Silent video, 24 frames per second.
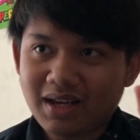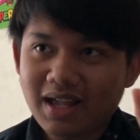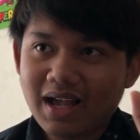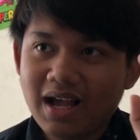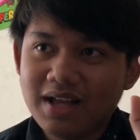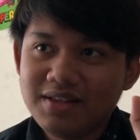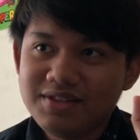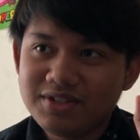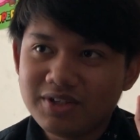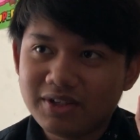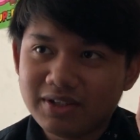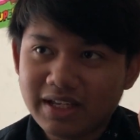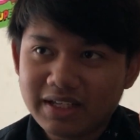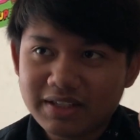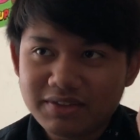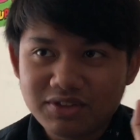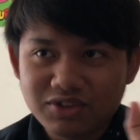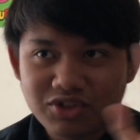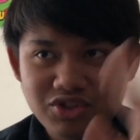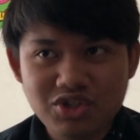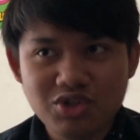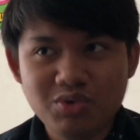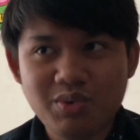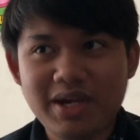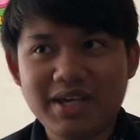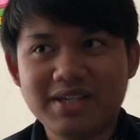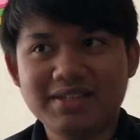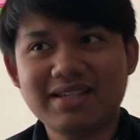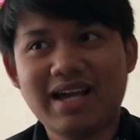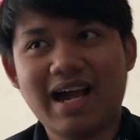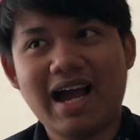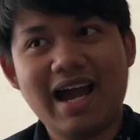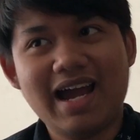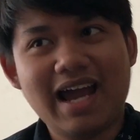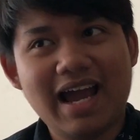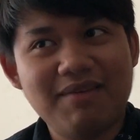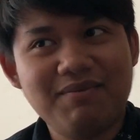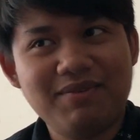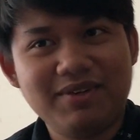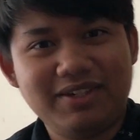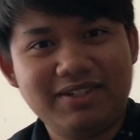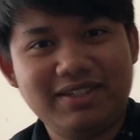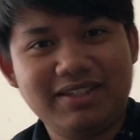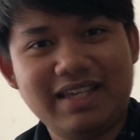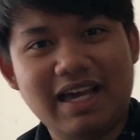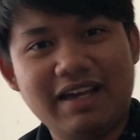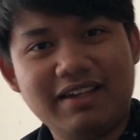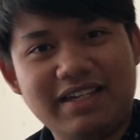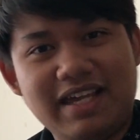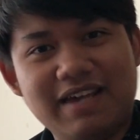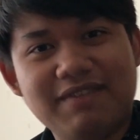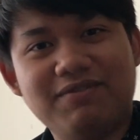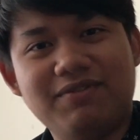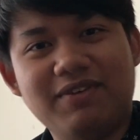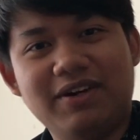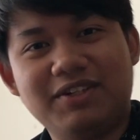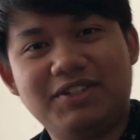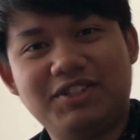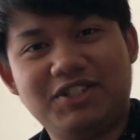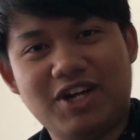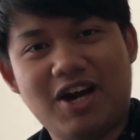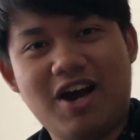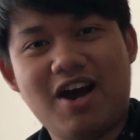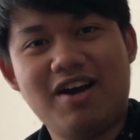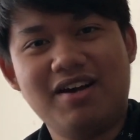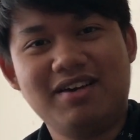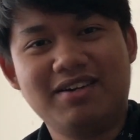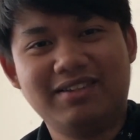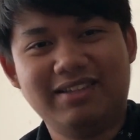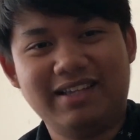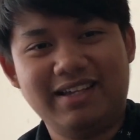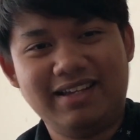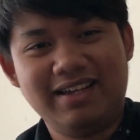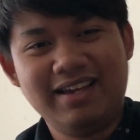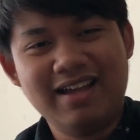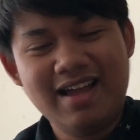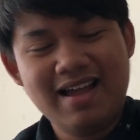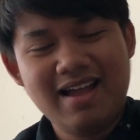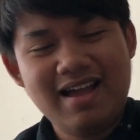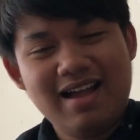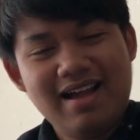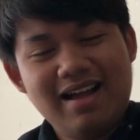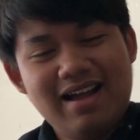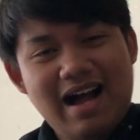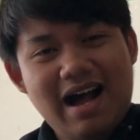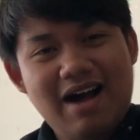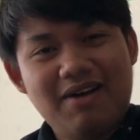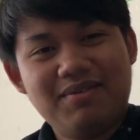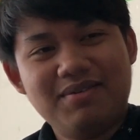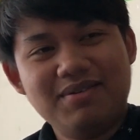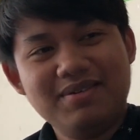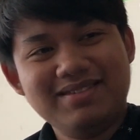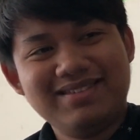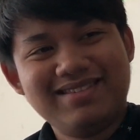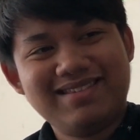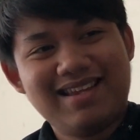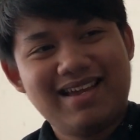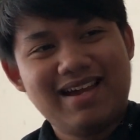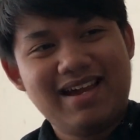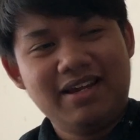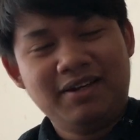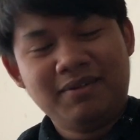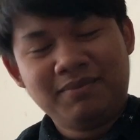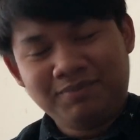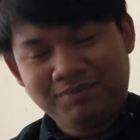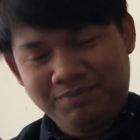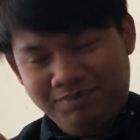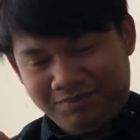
Until like two weeks, I have a gift for chocolate. I was like,